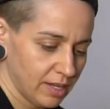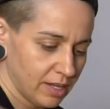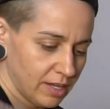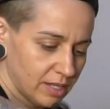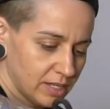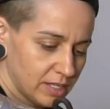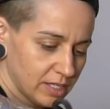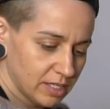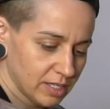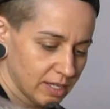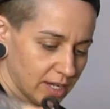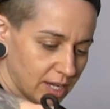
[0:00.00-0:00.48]

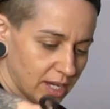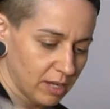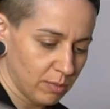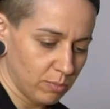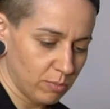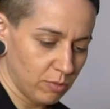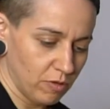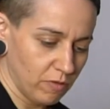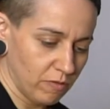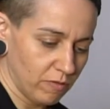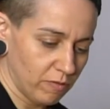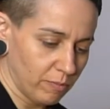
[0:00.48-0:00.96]
just kind of
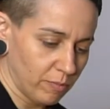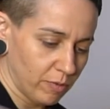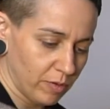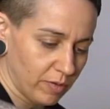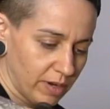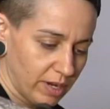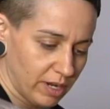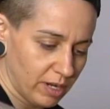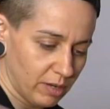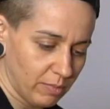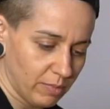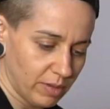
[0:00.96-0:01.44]
move them
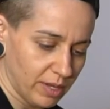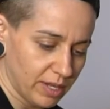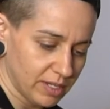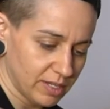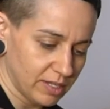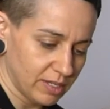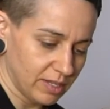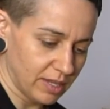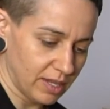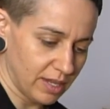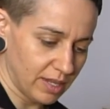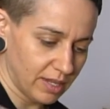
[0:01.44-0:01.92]
around a bit
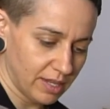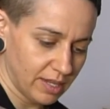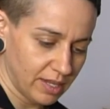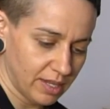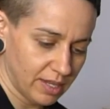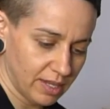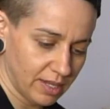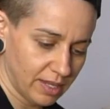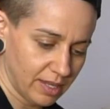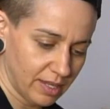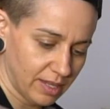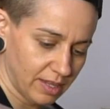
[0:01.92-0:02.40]
so that
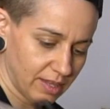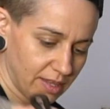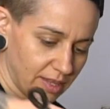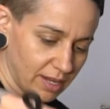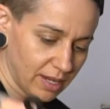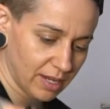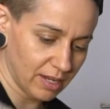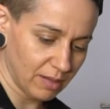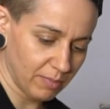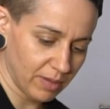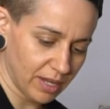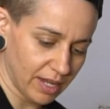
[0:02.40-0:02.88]
they
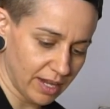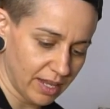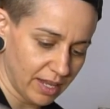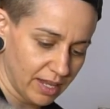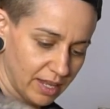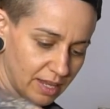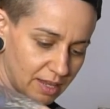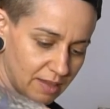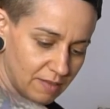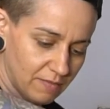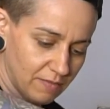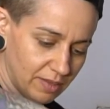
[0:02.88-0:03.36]
end up getting
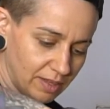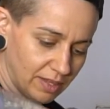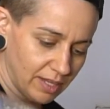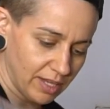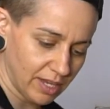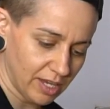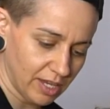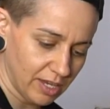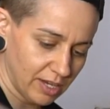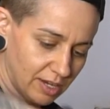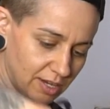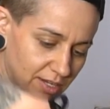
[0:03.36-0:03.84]
evenly
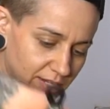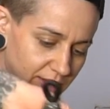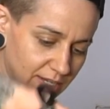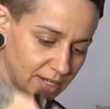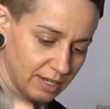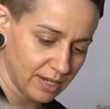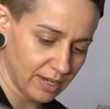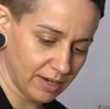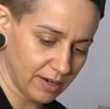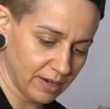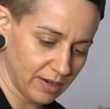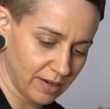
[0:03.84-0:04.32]
cooked
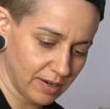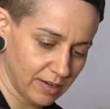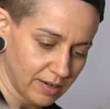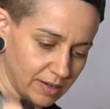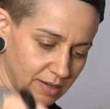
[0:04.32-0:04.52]
here.